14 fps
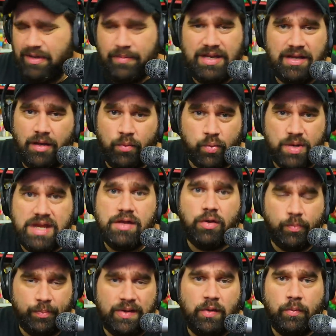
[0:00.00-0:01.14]
I mean, a
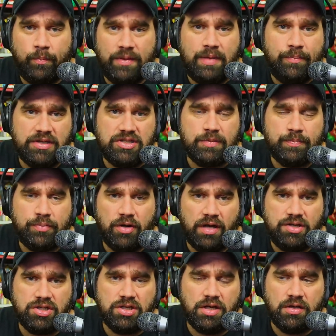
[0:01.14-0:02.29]
real bill, big budget
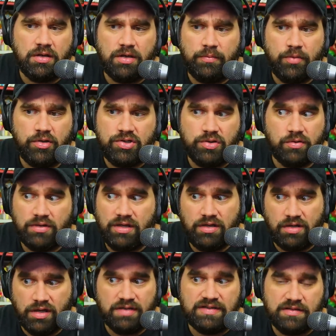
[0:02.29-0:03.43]
production on a commercial can
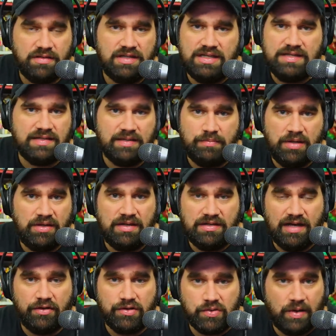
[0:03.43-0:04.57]
cost easily a million
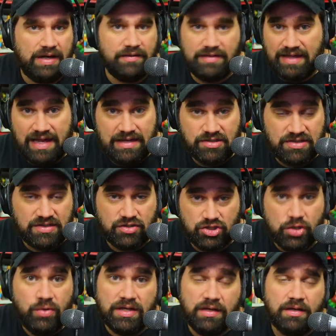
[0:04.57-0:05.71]
dollars right out the gate just to
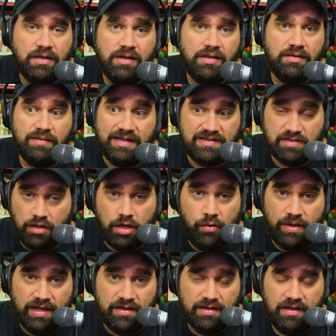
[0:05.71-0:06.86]
shoot it. That's low
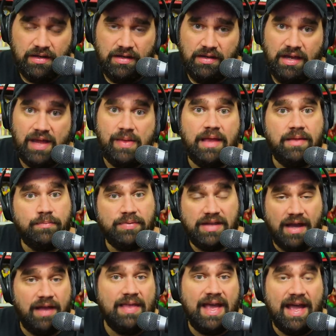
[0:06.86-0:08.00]
end. And then
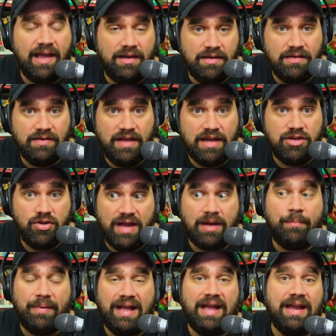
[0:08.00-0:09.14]
beyond that, then you got to
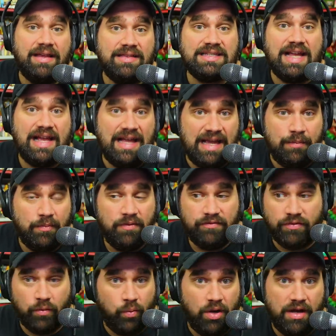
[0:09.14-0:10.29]
buy the time
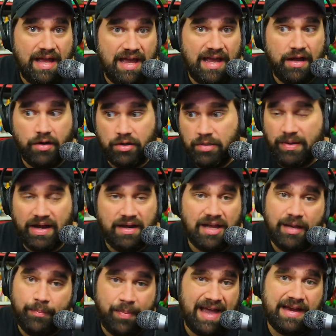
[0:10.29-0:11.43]
for one ad or you buy a
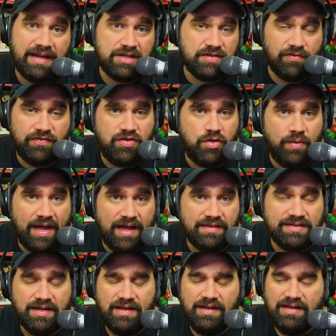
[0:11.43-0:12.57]
cup package of a few
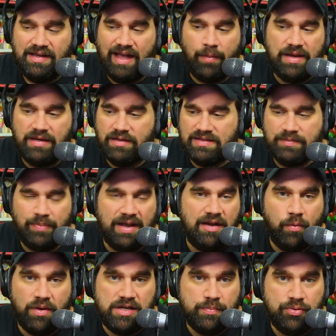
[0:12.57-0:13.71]
ads. I mean,
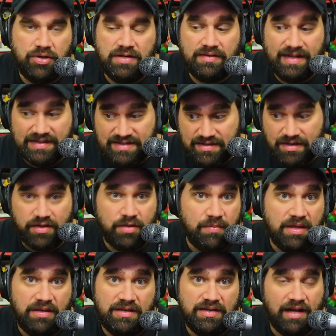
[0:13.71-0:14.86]
depending when you put it, that's another
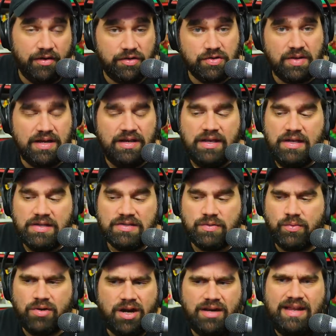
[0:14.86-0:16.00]
million dollars, right? So
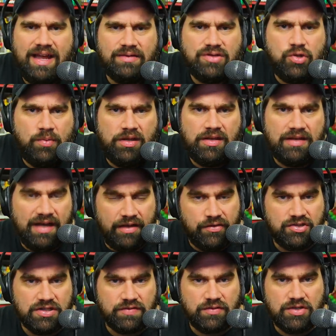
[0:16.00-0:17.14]
we're already out $2 million
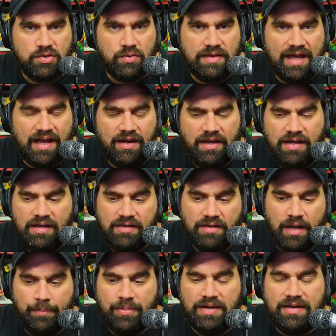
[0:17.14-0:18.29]
just for doing that.
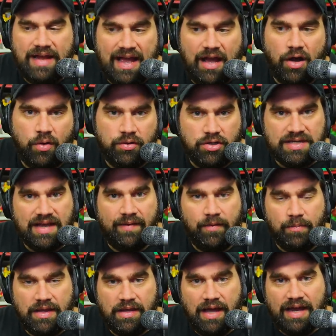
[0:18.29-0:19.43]
But now you're telling
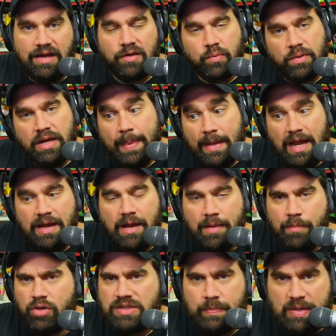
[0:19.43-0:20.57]
me I could read, and, and
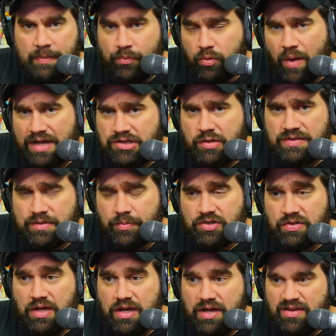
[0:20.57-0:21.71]
most of the people watch those
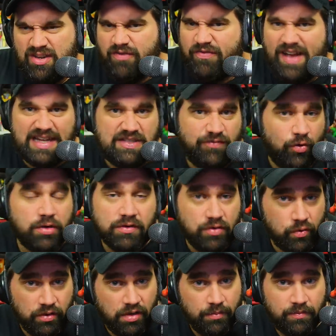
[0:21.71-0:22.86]
commercials, they're fast forward
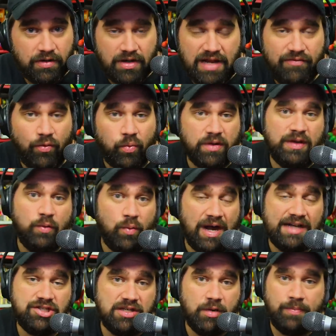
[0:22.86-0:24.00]
through them. They're not even really
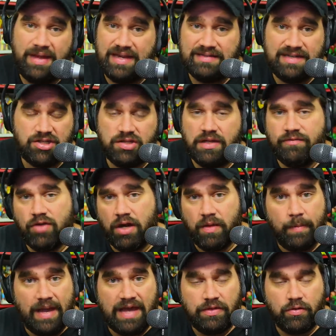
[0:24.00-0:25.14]
watching or paying attention. They've gone to the
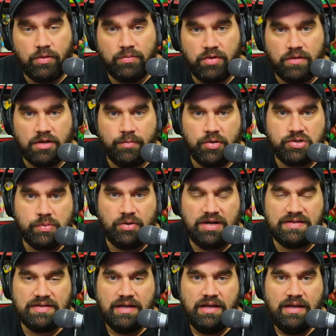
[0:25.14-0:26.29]
bathroom during the commercial
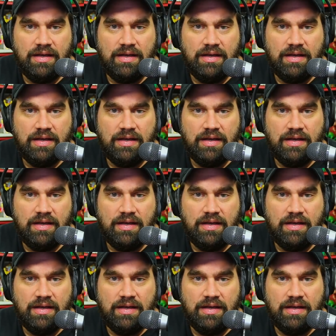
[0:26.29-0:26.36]
breaks.